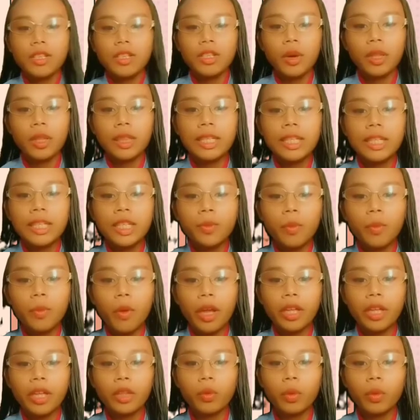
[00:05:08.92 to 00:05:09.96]
So at this
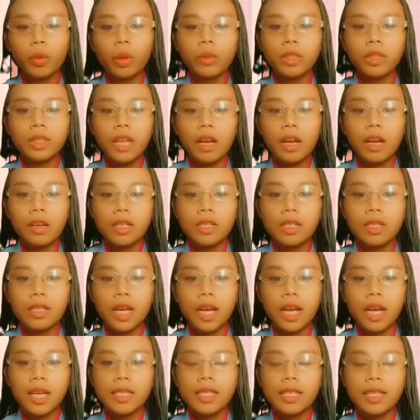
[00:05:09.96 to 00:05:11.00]
point, we will now
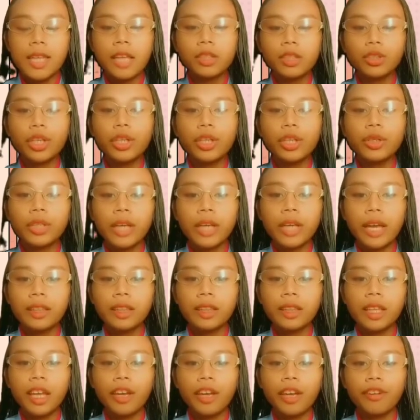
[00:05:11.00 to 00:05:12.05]
discuss the
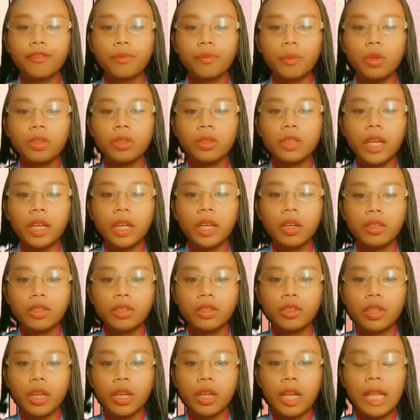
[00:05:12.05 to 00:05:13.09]
interconnecting of
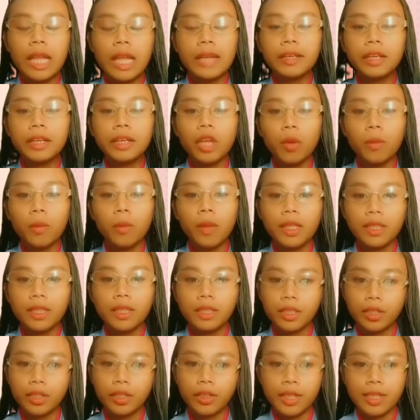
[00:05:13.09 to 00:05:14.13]
multicultural and global
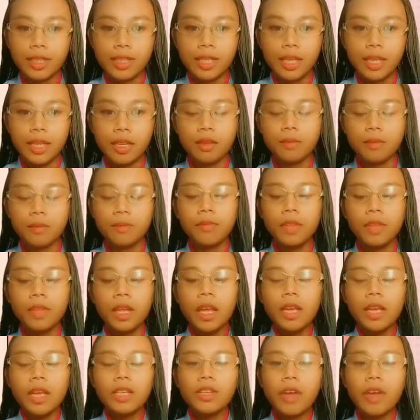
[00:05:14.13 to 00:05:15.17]
literacy.
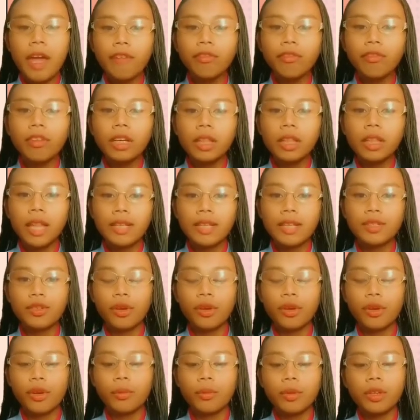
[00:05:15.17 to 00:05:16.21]
So every
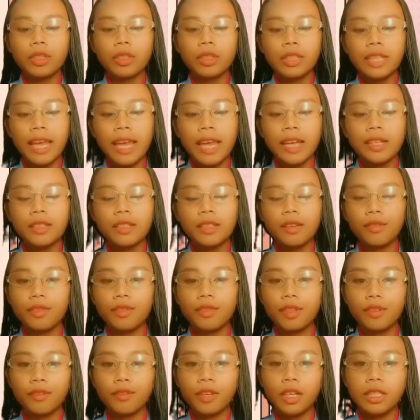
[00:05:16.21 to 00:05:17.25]
classroom contains of
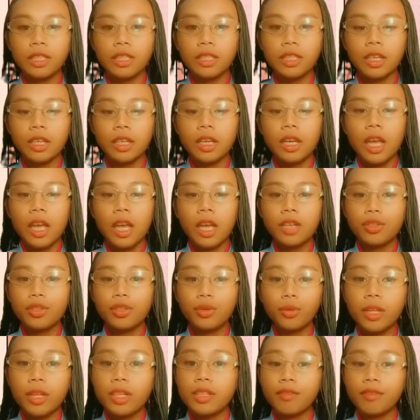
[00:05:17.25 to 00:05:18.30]
different
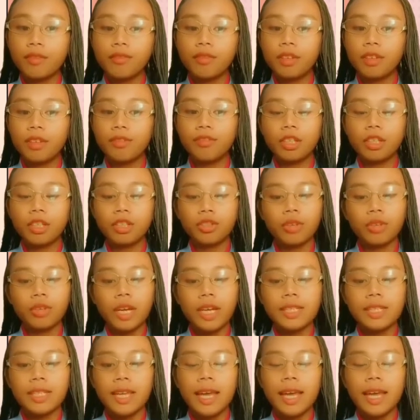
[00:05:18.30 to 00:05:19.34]
students of different
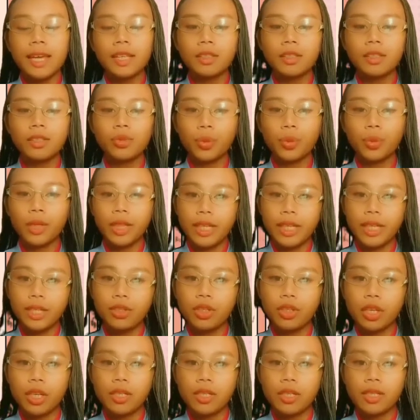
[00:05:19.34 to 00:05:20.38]
races,
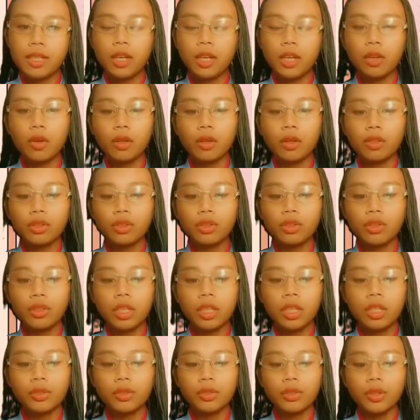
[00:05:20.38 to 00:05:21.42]
religions, and
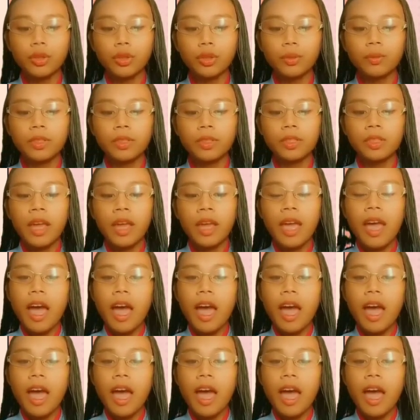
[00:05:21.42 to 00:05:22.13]
cultural groups.